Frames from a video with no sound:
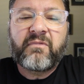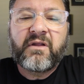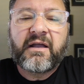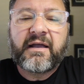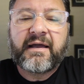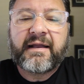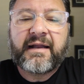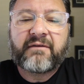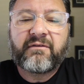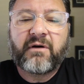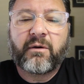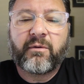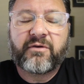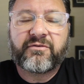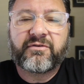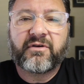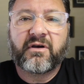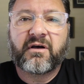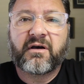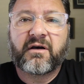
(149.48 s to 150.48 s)
and have
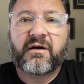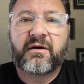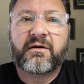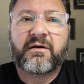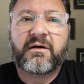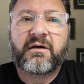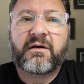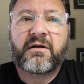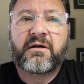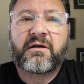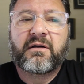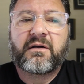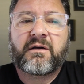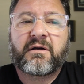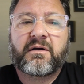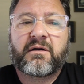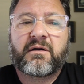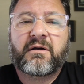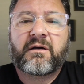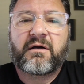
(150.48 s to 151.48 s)
always uh,
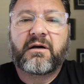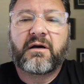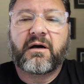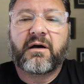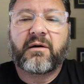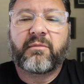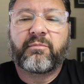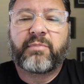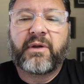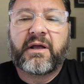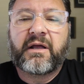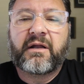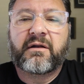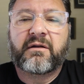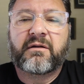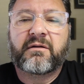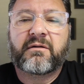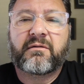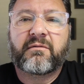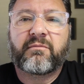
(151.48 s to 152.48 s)
uh,
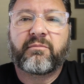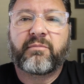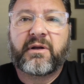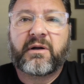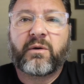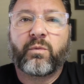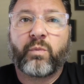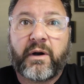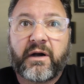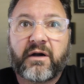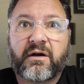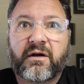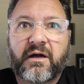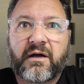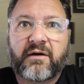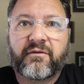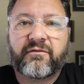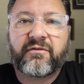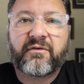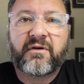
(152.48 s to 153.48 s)
been been aware
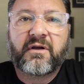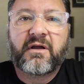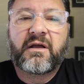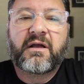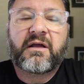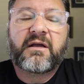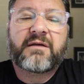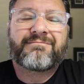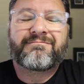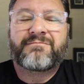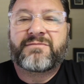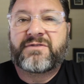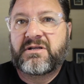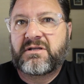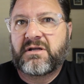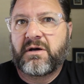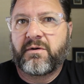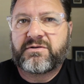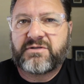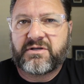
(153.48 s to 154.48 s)
of.
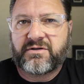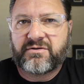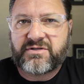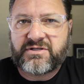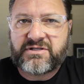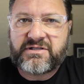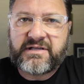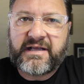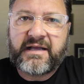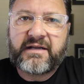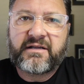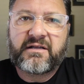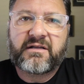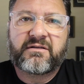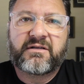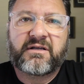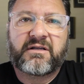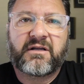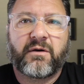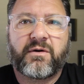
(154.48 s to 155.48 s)
Didn't always understand it.
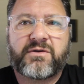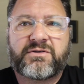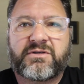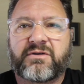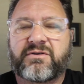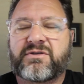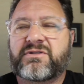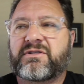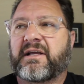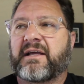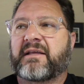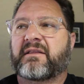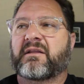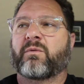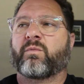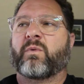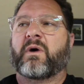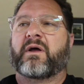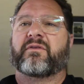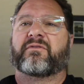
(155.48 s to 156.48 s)
Didn't always understand the
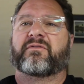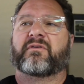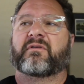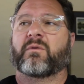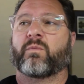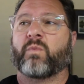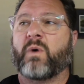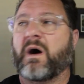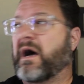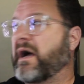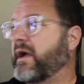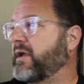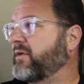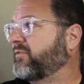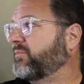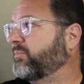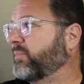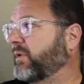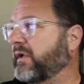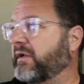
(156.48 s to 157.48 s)
what's and the
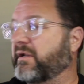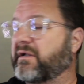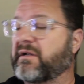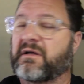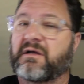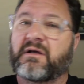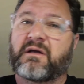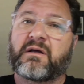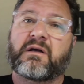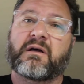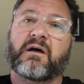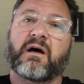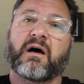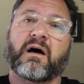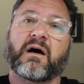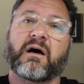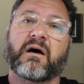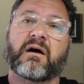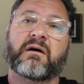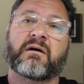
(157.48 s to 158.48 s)
whys, but
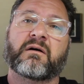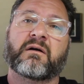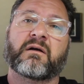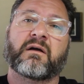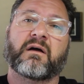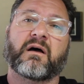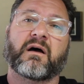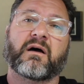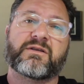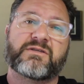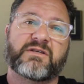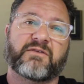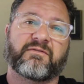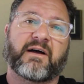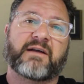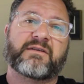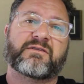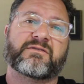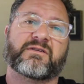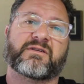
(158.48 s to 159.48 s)
uh, uh,
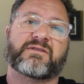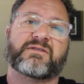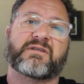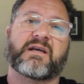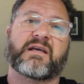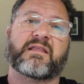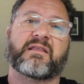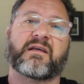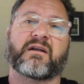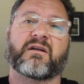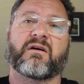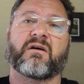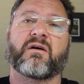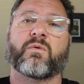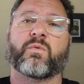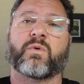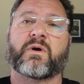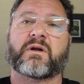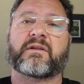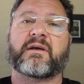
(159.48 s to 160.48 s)
suffices to say that it
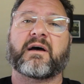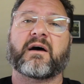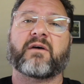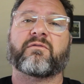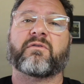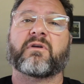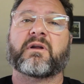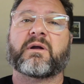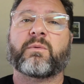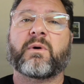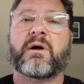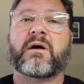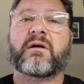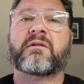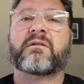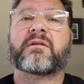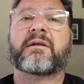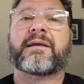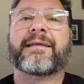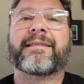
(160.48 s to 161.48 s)
all worked out really
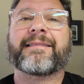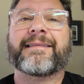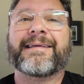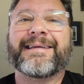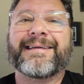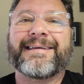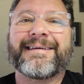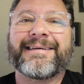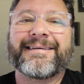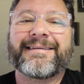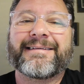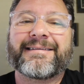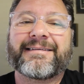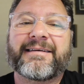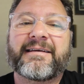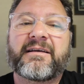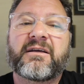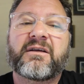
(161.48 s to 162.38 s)
well in the end.